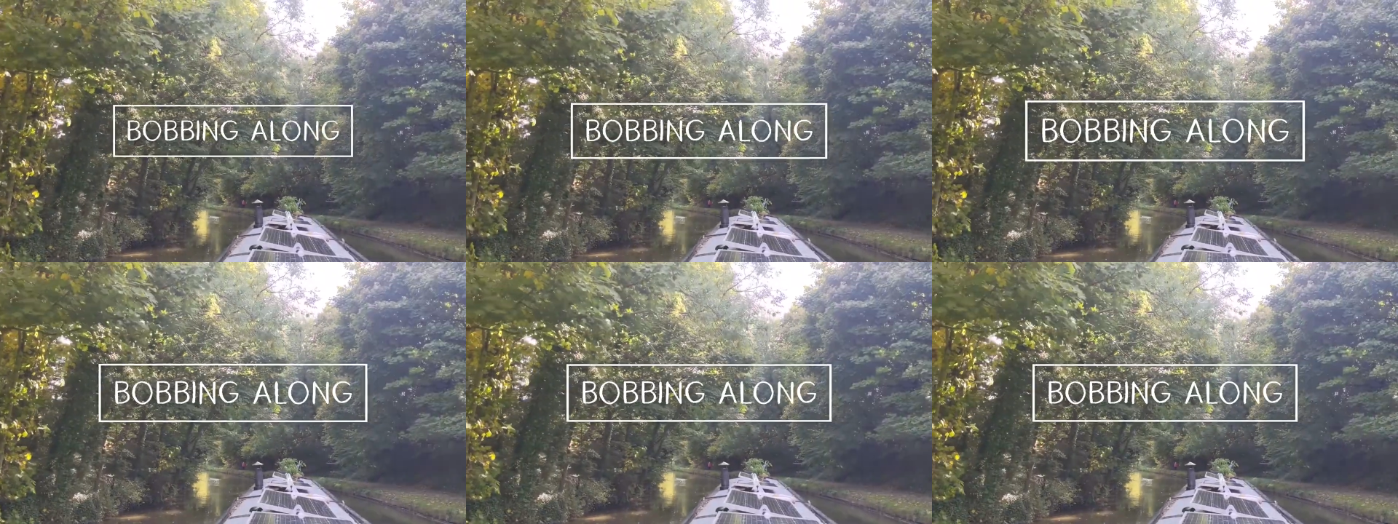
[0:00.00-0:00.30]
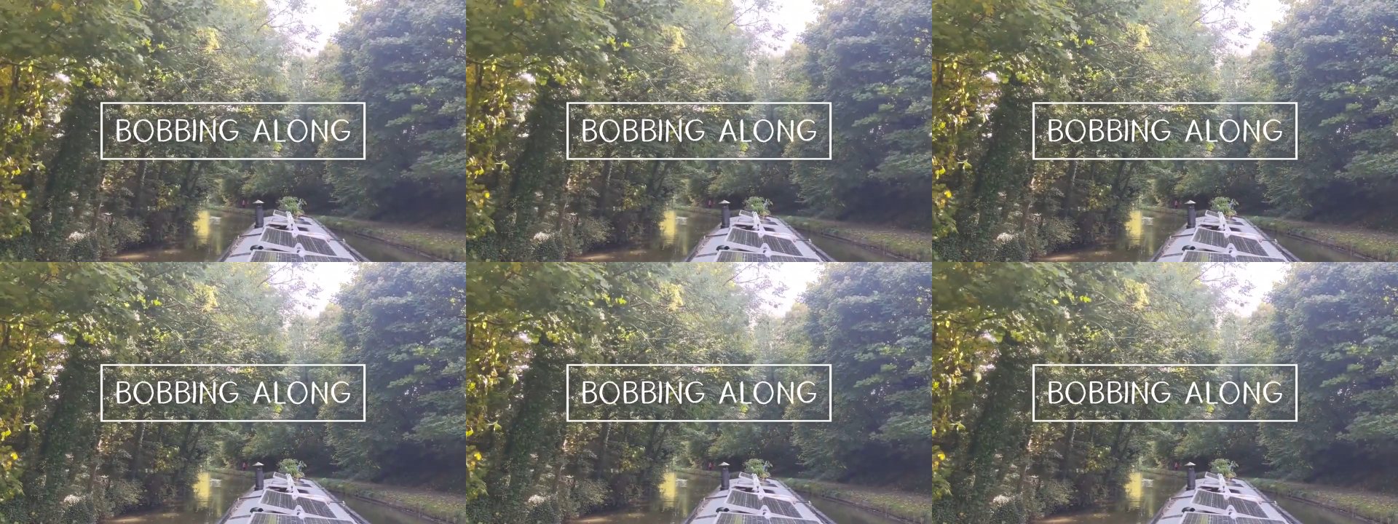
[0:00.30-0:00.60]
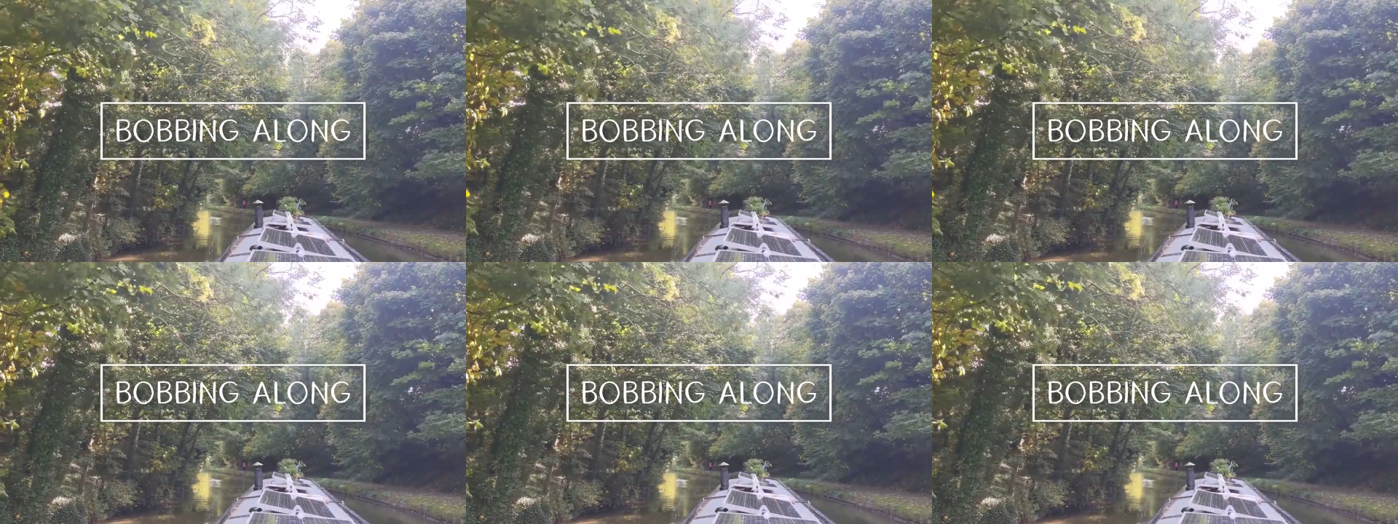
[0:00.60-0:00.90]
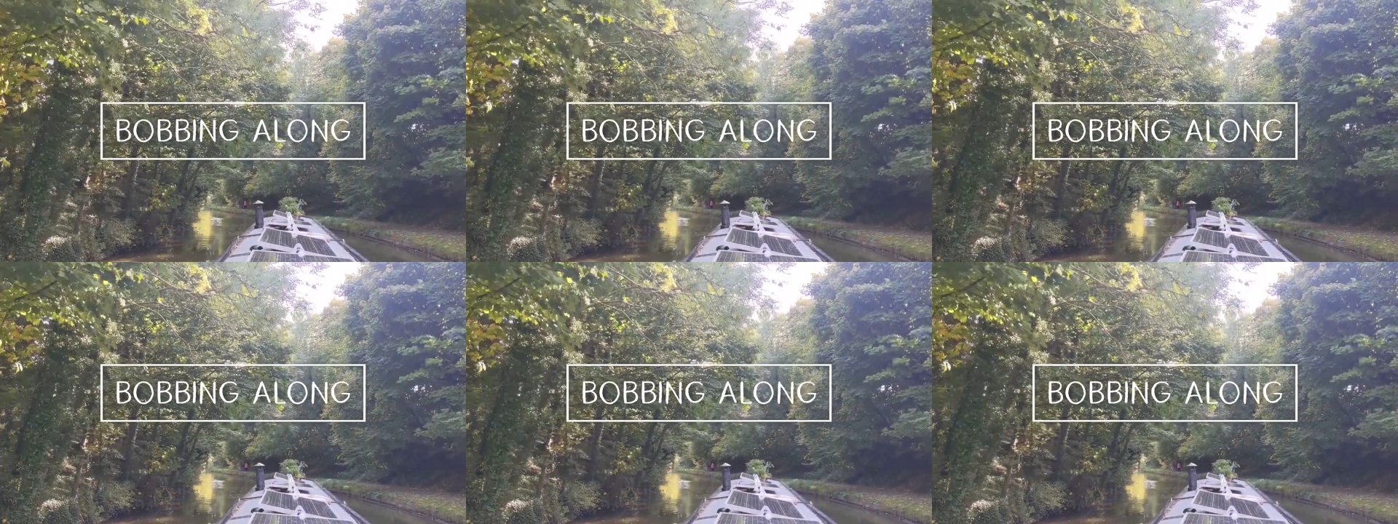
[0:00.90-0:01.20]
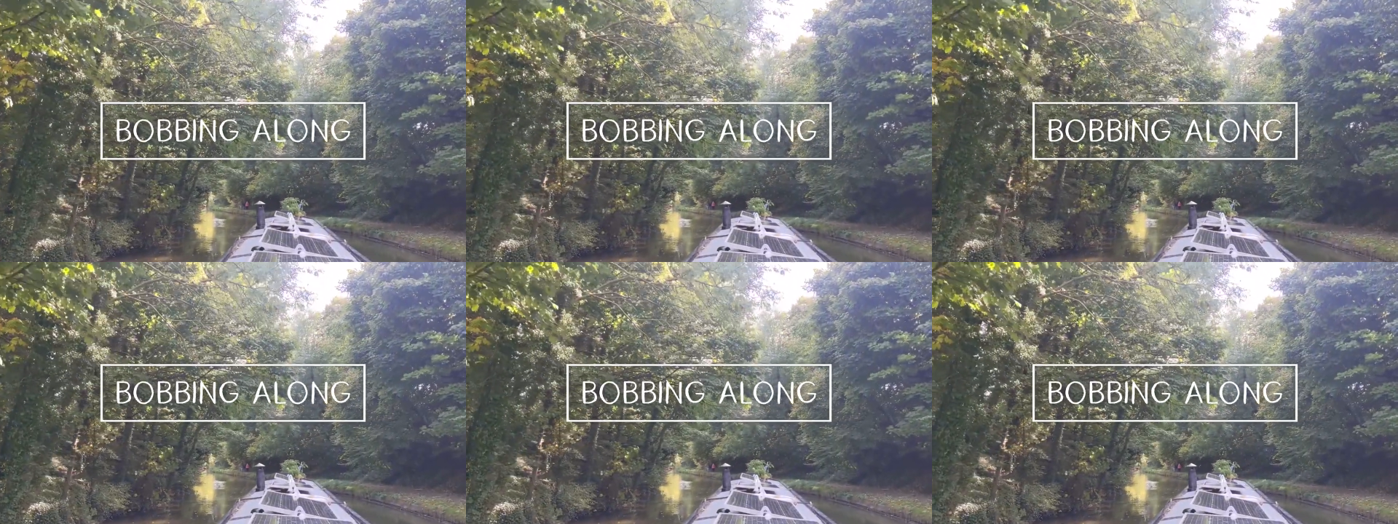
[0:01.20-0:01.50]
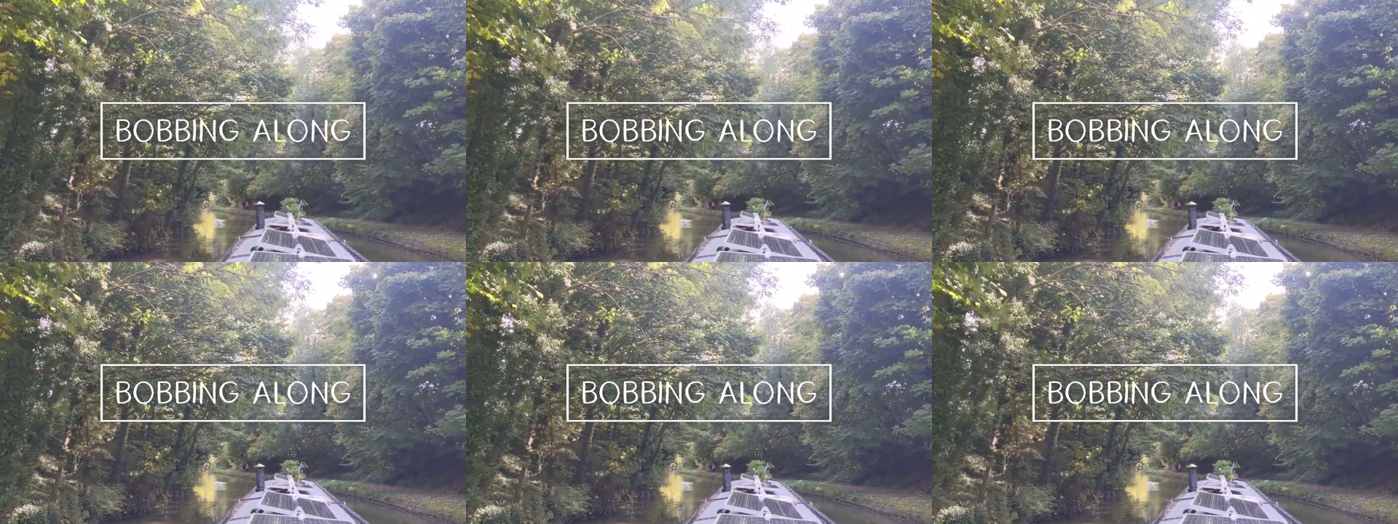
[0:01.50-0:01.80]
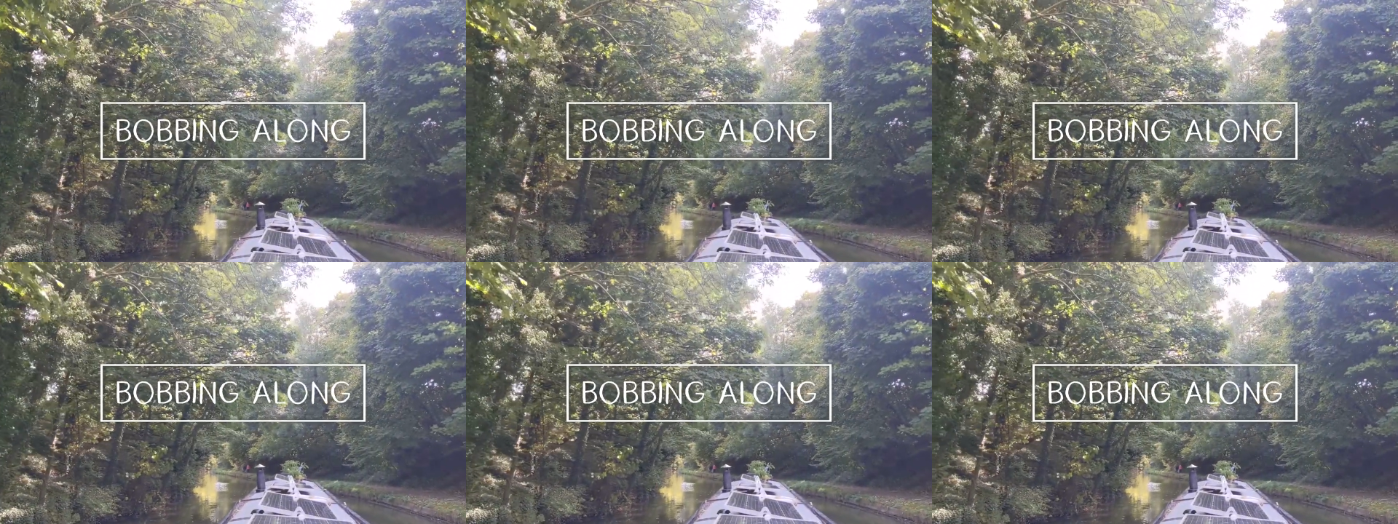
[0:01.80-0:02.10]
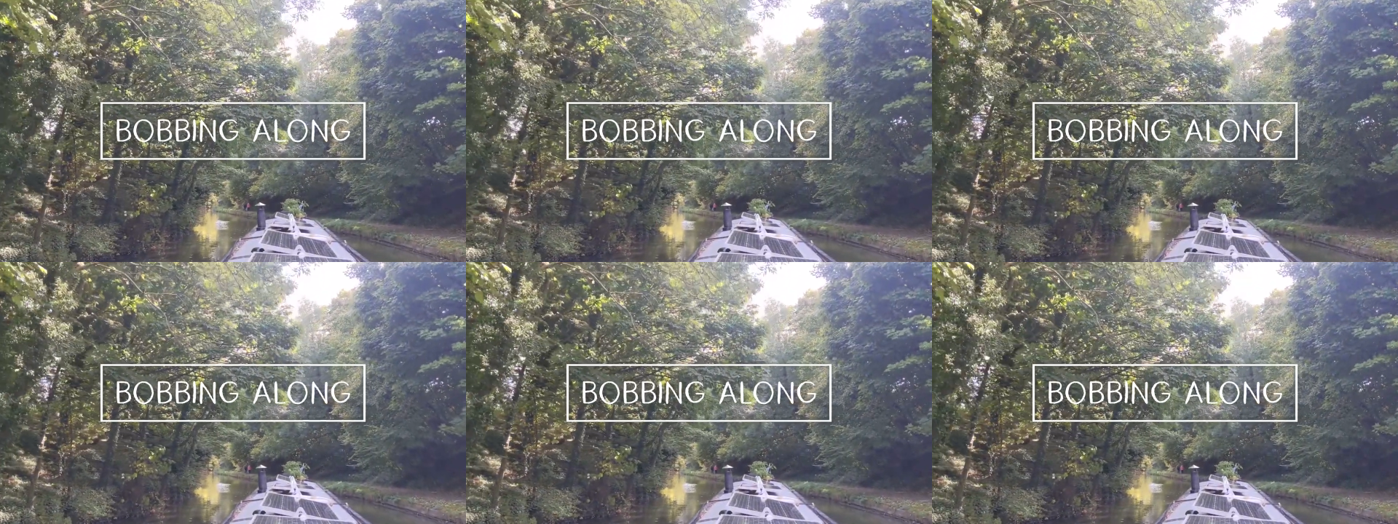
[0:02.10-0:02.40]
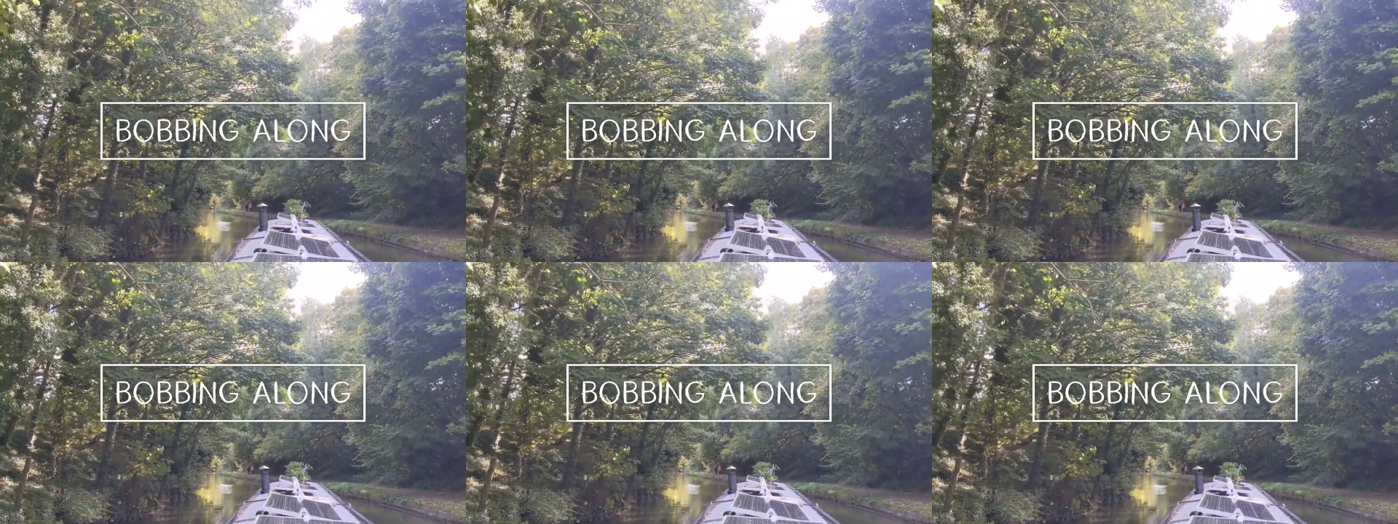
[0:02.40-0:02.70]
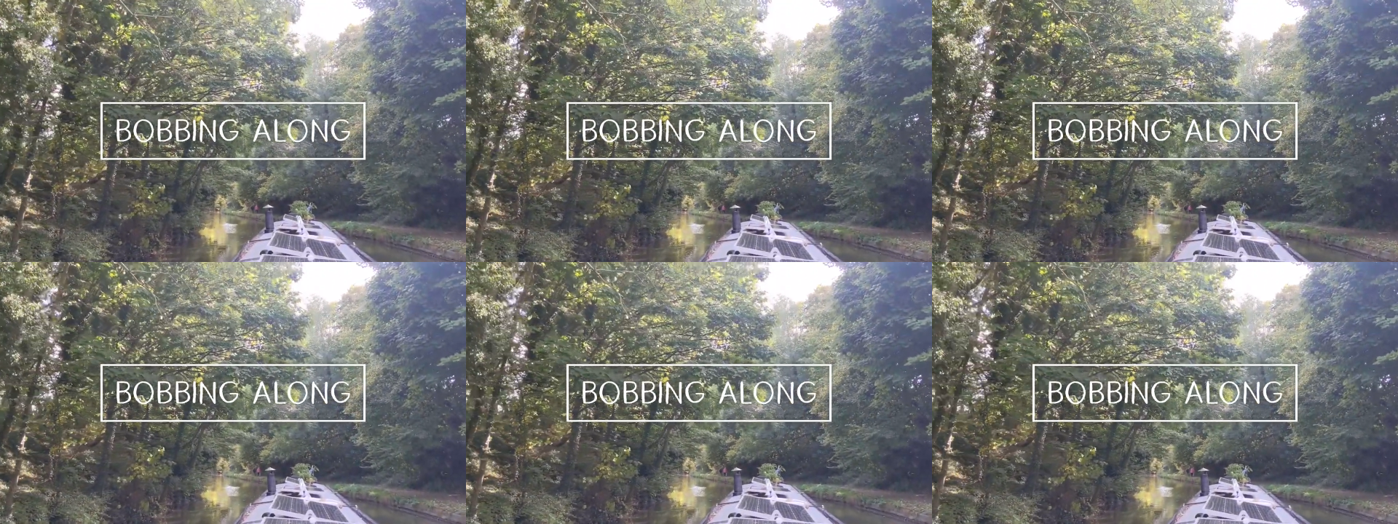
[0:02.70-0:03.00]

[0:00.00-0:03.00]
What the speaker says: [unreadable: no face in view]